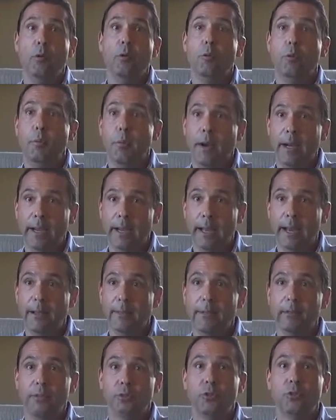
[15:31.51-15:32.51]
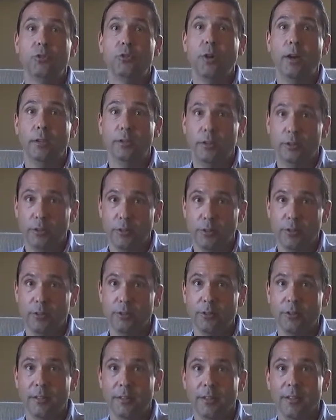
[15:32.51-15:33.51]
oh my God, there's
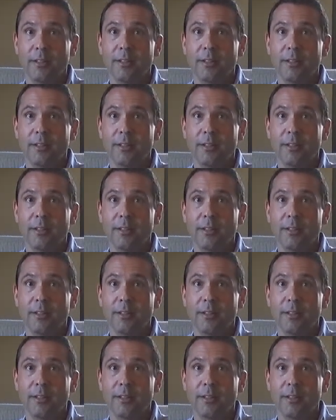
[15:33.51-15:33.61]
structure.